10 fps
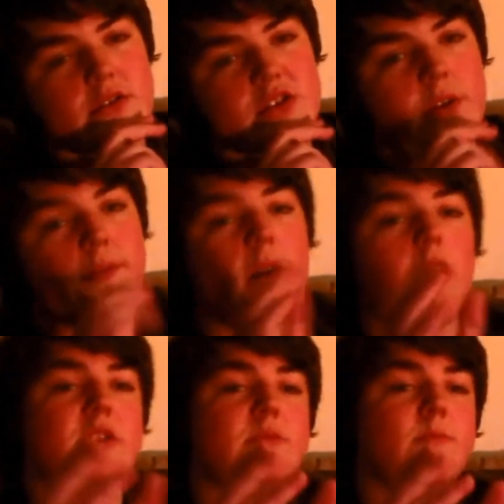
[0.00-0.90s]
so
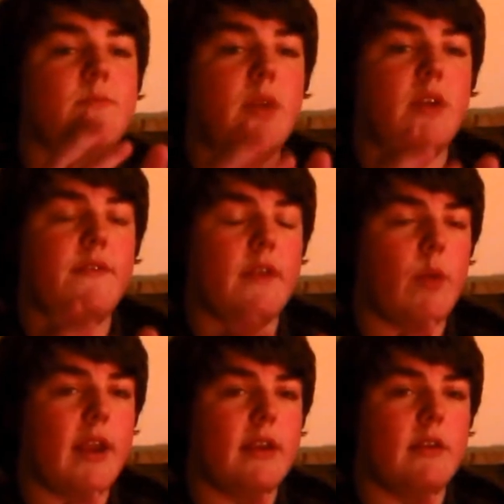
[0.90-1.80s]
far it's beautifully
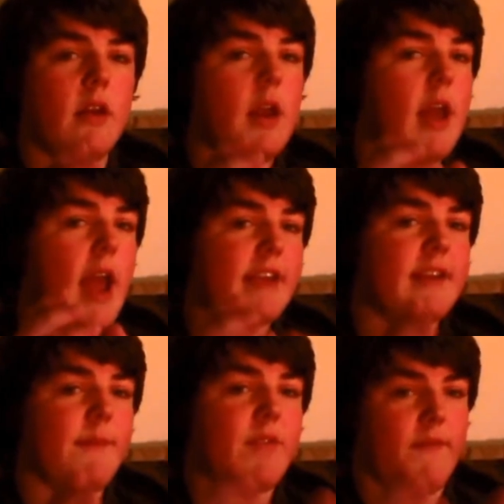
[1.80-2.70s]
written,
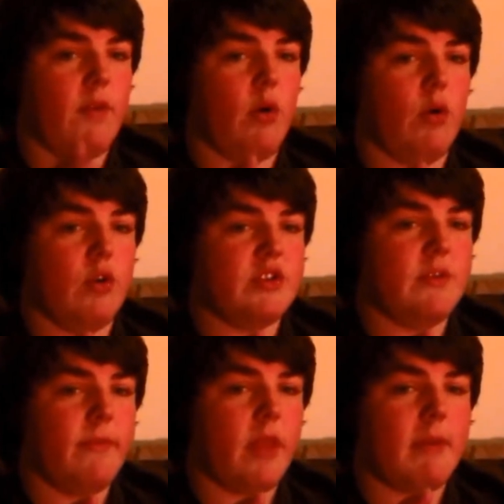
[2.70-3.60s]
except for the flaws.
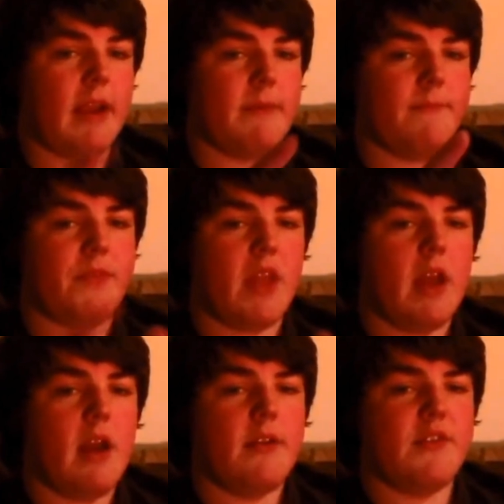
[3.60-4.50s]
I mean,
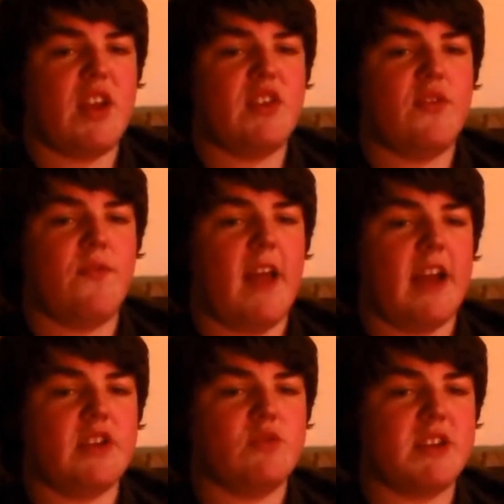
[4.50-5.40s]
the stench of
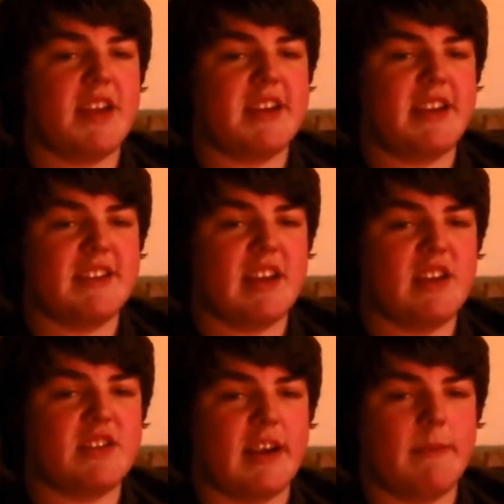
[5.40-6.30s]
flesh was getting
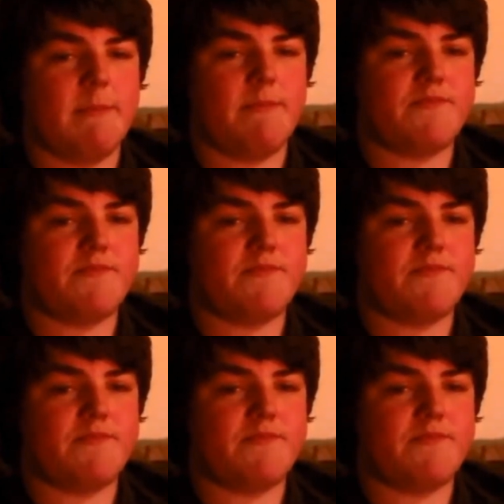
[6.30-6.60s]
disgusting.